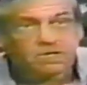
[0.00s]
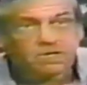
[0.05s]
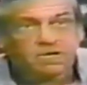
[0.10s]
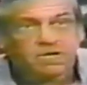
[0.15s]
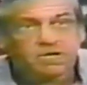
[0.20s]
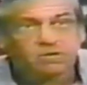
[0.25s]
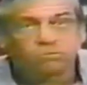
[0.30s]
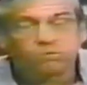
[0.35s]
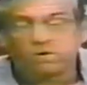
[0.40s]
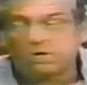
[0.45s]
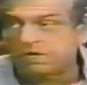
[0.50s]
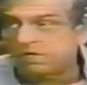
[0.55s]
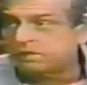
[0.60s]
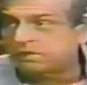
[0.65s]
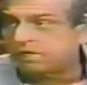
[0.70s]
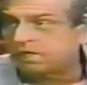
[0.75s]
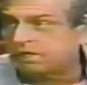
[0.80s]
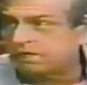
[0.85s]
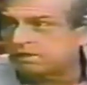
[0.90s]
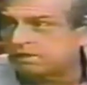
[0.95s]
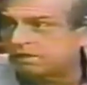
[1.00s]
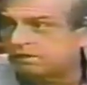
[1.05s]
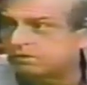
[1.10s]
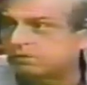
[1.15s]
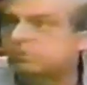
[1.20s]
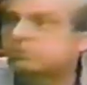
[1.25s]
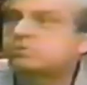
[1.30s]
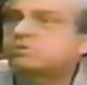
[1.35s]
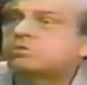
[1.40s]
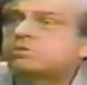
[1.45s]
And Warren
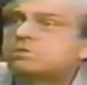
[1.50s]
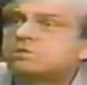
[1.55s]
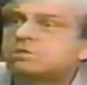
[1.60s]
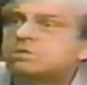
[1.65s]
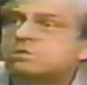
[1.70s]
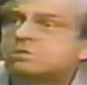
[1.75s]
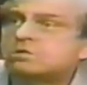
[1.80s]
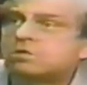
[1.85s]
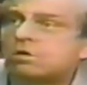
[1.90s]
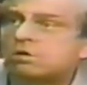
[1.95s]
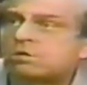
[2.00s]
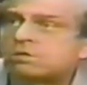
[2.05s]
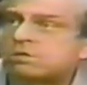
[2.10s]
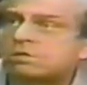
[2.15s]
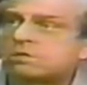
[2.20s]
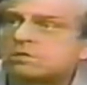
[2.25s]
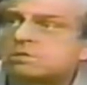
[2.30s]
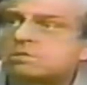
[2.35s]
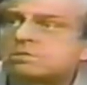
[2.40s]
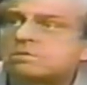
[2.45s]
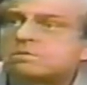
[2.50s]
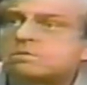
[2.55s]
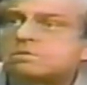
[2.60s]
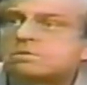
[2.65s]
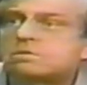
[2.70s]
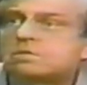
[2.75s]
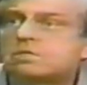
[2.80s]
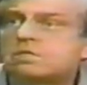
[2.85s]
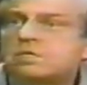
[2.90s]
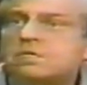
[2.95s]
Delano's daughter
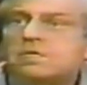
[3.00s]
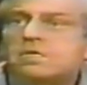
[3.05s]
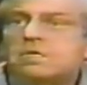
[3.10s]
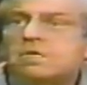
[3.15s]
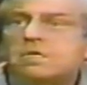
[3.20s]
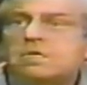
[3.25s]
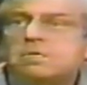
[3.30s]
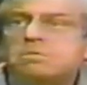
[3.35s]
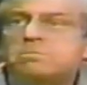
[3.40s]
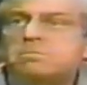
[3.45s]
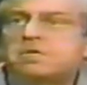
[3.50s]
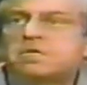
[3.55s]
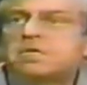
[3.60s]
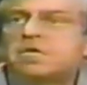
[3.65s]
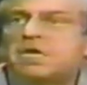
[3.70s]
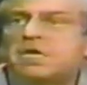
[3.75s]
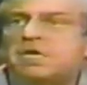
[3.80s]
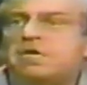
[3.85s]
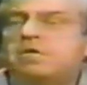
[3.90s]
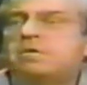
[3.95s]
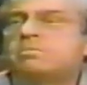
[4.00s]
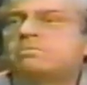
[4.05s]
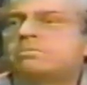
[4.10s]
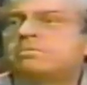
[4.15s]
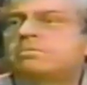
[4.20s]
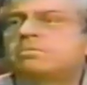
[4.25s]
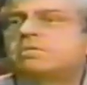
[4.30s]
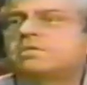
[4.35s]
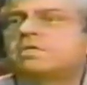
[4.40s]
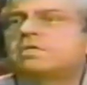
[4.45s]

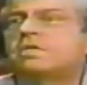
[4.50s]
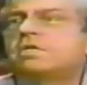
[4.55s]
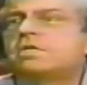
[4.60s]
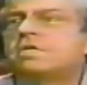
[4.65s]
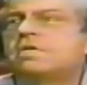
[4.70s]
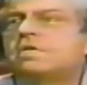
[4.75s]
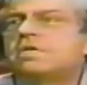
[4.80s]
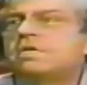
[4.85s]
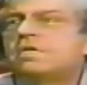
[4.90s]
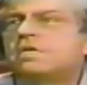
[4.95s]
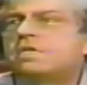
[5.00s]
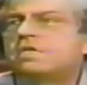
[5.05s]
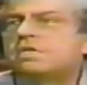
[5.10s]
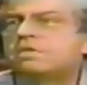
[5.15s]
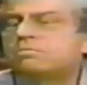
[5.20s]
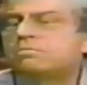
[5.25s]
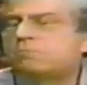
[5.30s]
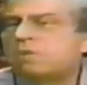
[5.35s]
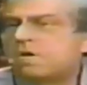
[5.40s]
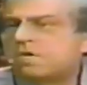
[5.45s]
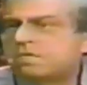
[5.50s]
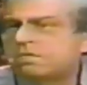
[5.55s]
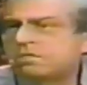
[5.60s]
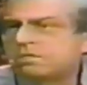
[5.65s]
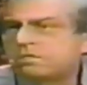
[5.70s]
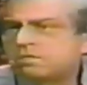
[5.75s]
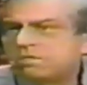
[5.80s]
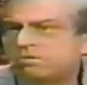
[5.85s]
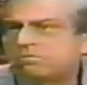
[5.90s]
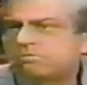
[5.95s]
became the mother
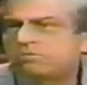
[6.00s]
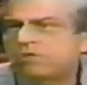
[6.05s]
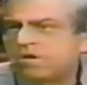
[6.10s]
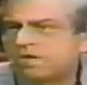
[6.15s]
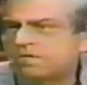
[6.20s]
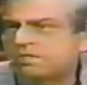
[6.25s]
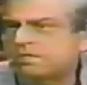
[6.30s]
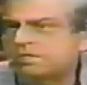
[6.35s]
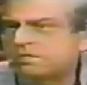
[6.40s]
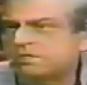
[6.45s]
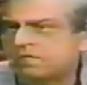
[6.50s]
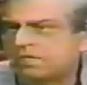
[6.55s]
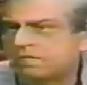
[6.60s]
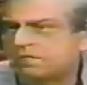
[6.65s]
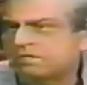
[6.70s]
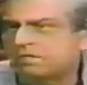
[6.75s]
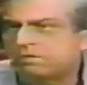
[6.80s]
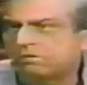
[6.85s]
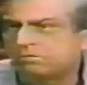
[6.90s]
of Franklin Delano